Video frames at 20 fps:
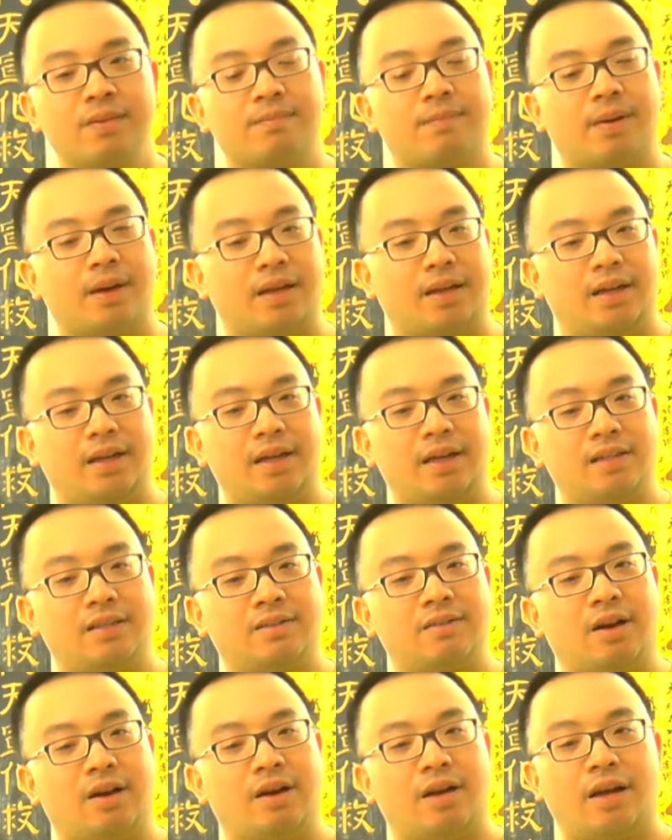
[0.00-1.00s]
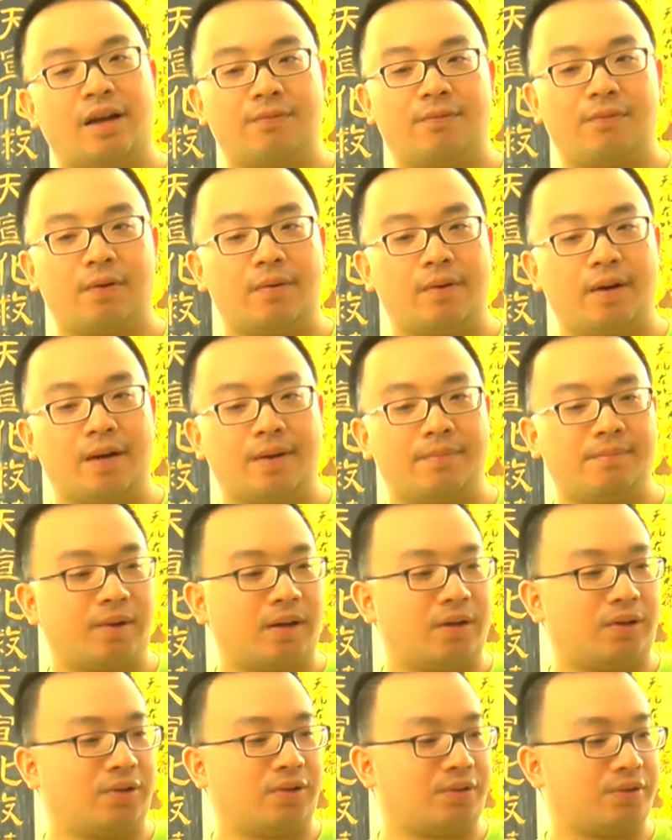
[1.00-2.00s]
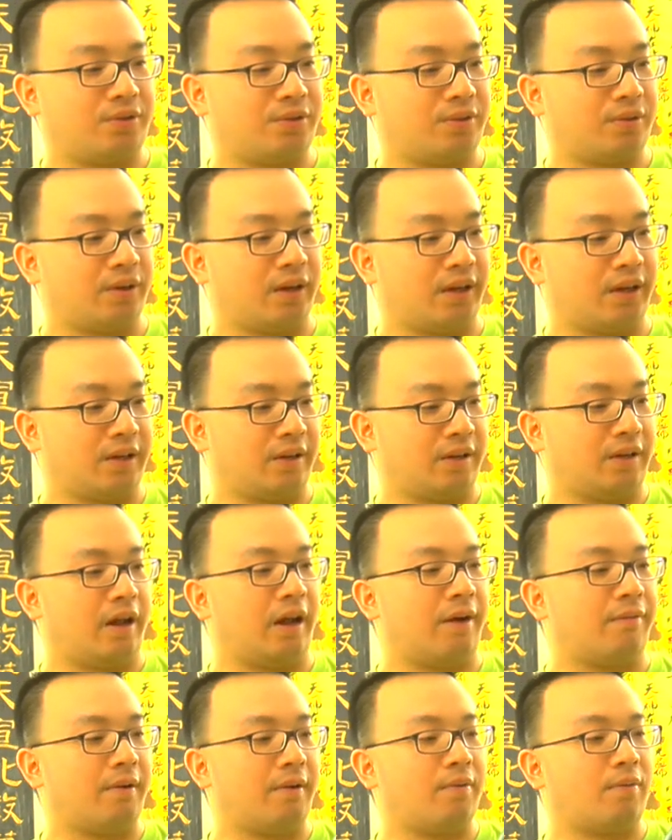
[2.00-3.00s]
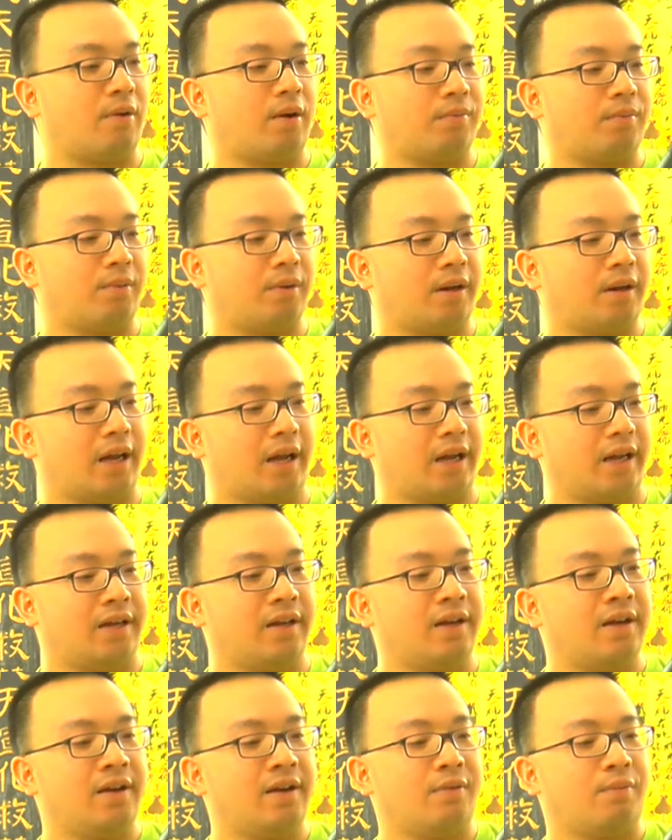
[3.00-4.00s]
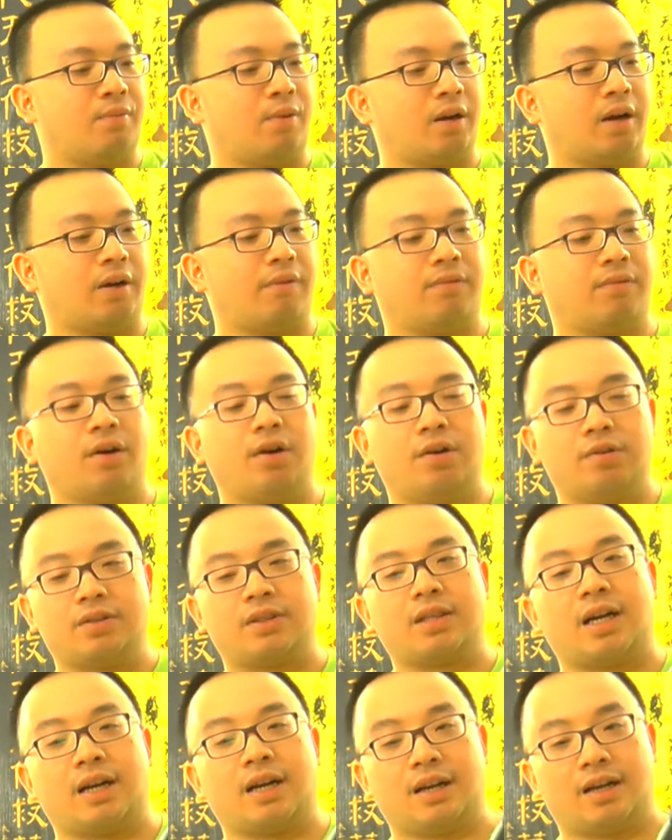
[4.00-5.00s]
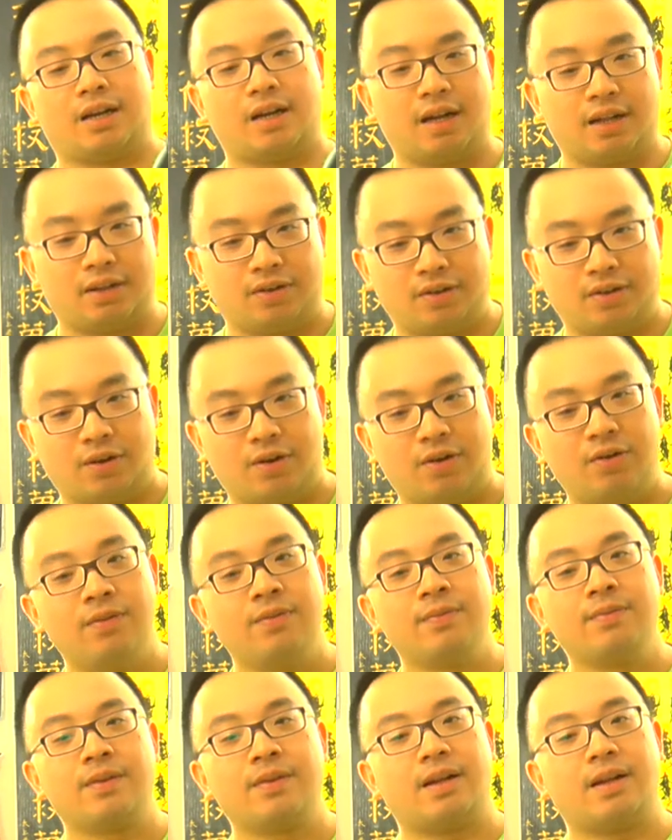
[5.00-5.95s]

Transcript: but it's not a very much like everyone would like one of those kind of gun, you know?